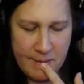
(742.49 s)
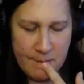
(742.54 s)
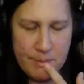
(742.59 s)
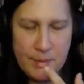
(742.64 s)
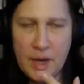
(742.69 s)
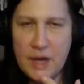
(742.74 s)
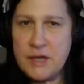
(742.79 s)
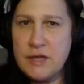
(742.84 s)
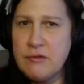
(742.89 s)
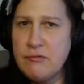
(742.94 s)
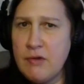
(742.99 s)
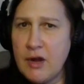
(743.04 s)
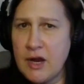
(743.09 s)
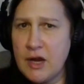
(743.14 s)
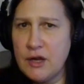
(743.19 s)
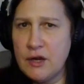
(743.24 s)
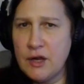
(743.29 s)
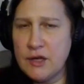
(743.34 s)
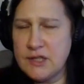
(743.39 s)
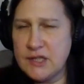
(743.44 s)
But I didn't
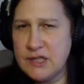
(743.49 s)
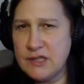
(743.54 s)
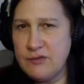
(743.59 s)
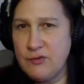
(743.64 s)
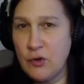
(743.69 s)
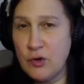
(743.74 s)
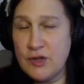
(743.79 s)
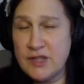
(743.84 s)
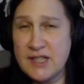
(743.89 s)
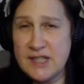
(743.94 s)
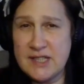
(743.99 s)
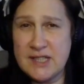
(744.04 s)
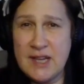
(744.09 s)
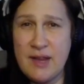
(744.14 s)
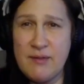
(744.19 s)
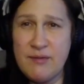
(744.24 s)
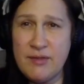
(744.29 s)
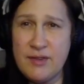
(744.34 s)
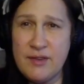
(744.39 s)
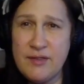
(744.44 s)
recognise his voice
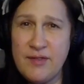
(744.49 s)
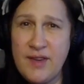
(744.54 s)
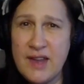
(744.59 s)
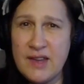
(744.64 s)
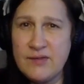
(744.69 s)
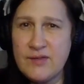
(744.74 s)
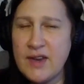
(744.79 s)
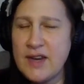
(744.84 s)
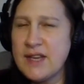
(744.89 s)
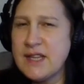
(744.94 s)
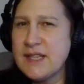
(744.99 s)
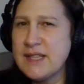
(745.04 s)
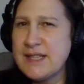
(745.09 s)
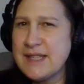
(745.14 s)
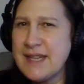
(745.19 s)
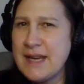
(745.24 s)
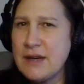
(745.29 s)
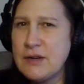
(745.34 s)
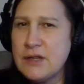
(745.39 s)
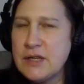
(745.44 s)
except for the fact that it
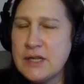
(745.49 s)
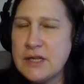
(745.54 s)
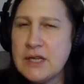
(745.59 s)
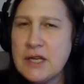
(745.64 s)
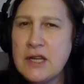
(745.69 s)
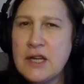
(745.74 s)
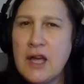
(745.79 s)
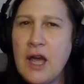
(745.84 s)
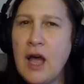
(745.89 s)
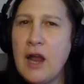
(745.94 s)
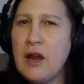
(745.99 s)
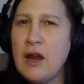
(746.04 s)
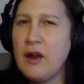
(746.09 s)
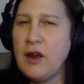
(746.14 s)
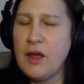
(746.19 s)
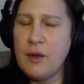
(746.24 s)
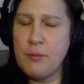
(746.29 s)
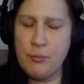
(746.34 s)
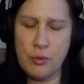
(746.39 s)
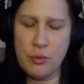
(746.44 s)
sounded a lot
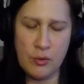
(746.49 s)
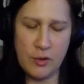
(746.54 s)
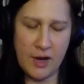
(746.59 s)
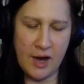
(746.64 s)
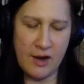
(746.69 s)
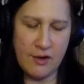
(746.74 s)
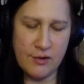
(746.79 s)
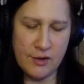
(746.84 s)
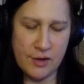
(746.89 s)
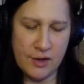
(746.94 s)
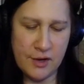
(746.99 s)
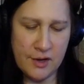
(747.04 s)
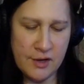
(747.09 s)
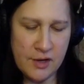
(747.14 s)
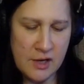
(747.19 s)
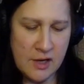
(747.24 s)
like Paul Carrack.